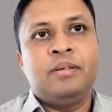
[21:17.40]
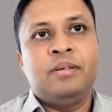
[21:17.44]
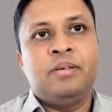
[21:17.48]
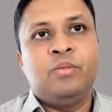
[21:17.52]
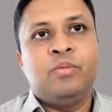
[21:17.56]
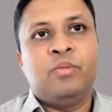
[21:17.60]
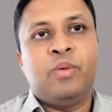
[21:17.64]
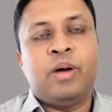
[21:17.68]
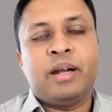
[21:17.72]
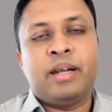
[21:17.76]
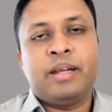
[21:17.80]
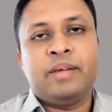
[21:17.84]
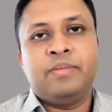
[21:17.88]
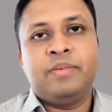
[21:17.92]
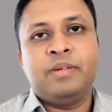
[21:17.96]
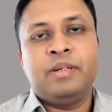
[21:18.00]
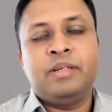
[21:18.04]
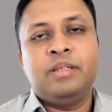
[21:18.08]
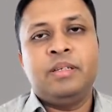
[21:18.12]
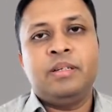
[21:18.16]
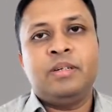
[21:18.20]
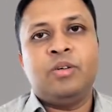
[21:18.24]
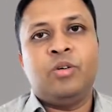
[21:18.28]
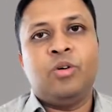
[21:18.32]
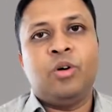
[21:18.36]
whatever
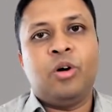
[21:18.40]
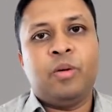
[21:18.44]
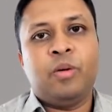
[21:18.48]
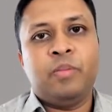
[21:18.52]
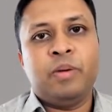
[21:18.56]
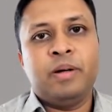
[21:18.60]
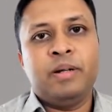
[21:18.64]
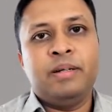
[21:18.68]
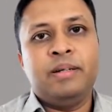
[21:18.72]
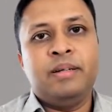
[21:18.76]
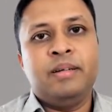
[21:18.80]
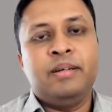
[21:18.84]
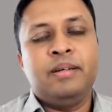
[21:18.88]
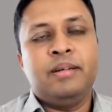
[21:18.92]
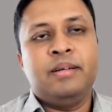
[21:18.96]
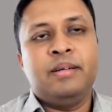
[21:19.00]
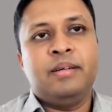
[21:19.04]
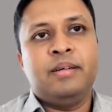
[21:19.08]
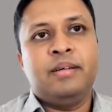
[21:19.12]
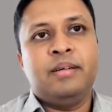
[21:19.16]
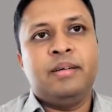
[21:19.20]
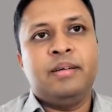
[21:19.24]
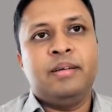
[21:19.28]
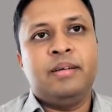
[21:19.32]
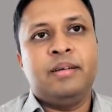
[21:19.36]
the common
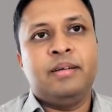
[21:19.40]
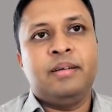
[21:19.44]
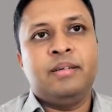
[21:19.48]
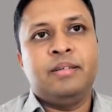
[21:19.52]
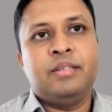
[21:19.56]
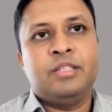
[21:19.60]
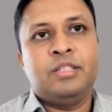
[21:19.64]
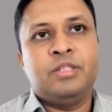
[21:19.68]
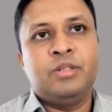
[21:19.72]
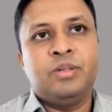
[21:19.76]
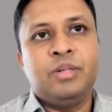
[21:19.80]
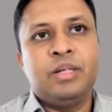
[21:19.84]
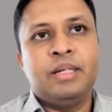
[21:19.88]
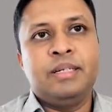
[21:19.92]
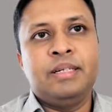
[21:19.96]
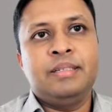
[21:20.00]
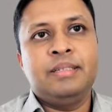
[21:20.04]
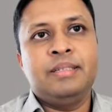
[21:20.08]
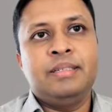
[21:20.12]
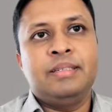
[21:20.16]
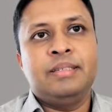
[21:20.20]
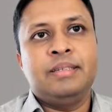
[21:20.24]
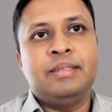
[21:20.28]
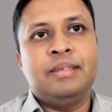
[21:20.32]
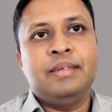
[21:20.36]

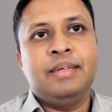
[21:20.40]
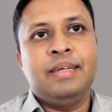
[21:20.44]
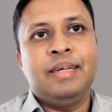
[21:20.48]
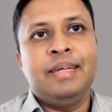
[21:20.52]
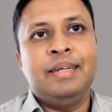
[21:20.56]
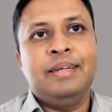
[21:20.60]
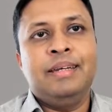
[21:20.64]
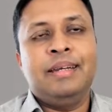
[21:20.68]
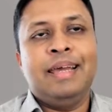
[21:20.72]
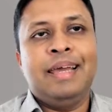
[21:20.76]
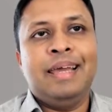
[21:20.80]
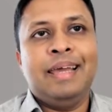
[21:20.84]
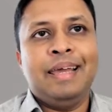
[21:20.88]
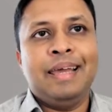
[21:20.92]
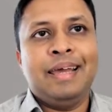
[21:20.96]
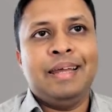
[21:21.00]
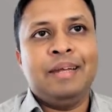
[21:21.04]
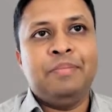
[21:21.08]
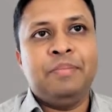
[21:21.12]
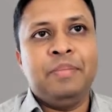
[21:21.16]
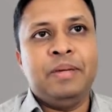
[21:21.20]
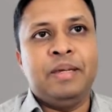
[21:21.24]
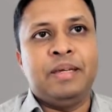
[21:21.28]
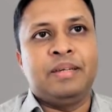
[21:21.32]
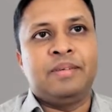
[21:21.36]
students in A
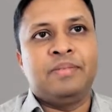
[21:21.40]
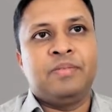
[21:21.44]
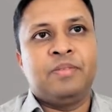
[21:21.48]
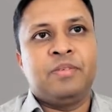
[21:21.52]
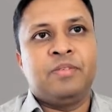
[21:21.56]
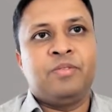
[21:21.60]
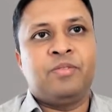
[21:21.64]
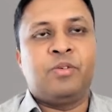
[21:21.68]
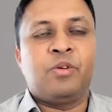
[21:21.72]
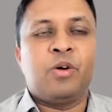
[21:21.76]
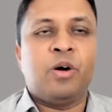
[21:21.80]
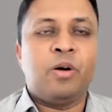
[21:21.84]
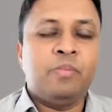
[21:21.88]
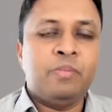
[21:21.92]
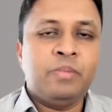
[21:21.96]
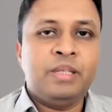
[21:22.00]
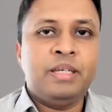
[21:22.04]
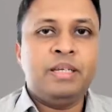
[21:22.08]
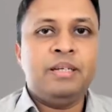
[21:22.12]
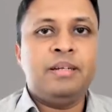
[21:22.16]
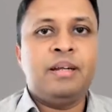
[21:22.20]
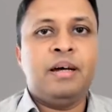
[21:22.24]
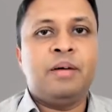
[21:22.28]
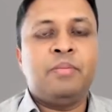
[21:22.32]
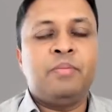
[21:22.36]
and B from
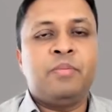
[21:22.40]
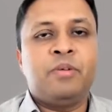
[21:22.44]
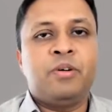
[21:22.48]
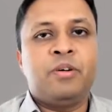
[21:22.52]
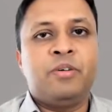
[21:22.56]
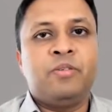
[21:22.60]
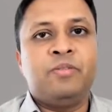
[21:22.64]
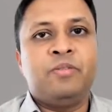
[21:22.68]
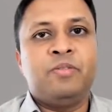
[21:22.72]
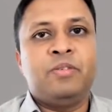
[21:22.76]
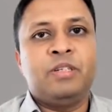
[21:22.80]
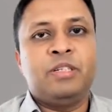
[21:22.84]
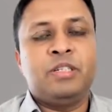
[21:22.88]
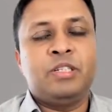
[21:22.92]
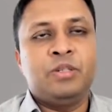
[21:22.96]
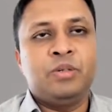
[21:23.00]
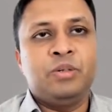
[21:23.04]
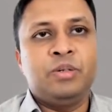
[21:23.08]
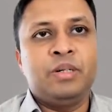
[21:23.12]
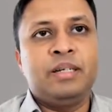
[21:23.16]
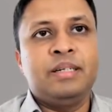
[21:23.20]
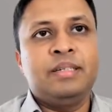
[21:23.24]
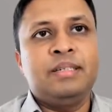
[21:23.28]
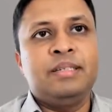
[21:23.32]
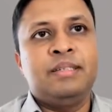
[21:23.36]
the number of
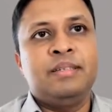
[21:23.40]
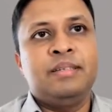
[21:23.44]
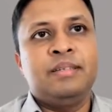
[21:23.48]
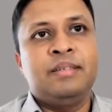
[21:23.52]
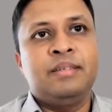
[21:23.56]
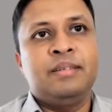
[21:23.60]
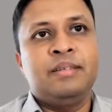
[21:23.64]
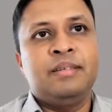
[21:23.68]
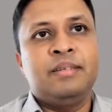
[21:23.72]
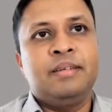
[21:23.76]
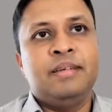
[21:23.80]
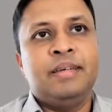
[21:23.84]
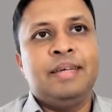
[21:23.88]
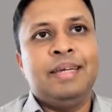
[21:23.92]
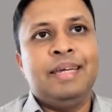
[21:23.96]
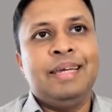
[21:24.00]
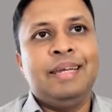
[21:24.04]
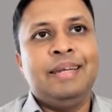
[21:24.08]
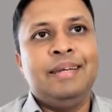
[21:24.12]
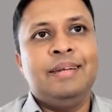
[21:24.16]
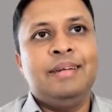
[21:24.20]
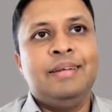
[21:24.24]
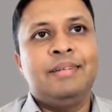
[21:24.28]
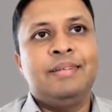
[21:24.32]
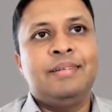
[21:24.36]
students
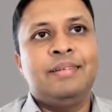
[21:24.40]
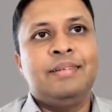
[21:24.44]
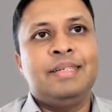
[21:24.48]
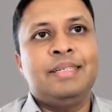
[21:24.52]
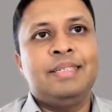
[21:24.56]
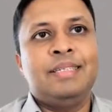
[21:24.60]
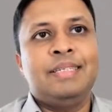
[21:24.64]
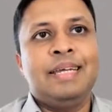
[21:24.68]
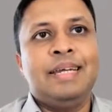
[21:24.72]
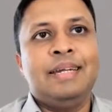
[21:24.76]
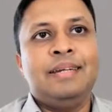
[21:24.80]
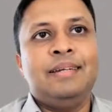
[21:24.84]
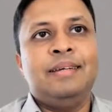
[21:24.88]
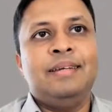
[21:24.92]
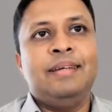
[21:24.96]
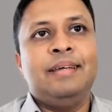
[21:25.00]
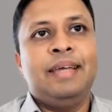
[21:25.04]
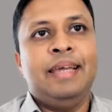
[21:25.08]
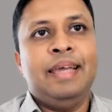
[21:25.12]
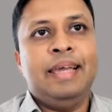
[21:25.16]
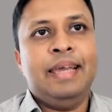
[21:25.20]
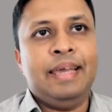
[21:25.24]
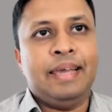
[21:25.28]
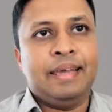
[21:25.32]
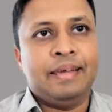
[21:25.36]
in the set
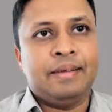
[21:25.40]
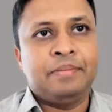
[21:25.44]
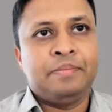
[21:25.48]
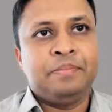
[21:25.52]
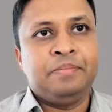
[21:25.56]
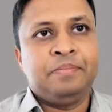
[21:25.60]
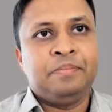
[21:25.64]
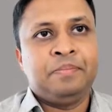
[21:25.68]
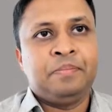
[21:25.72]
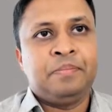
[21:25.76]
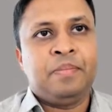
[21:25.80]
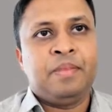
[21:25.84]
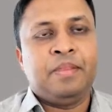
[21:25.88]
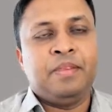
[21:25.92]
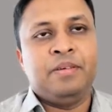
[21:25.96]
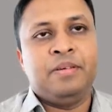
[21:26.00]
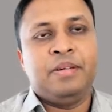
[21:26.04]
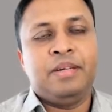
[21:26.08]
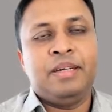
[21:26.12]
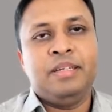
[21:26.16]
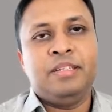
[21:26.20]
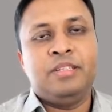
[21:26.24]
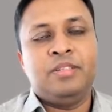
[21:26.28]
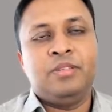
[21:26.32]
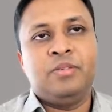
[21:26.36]
A.
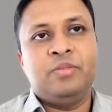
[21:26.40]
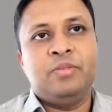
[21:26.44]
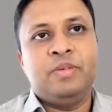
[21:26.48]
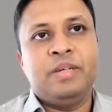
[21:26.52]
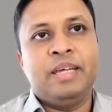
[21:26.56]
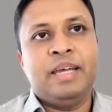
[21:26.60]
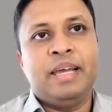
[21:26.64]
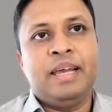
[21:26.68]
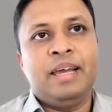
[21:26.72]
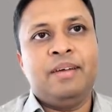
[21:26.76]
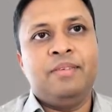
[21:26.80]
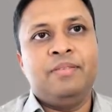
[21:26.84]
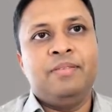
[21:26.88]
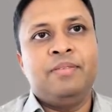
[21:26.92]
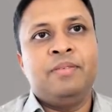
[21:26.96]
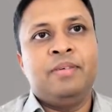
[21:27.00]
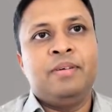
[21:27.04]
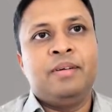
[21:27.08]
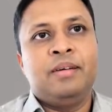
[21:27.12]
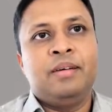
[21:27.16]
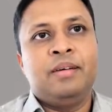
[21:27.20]
Okay, so we have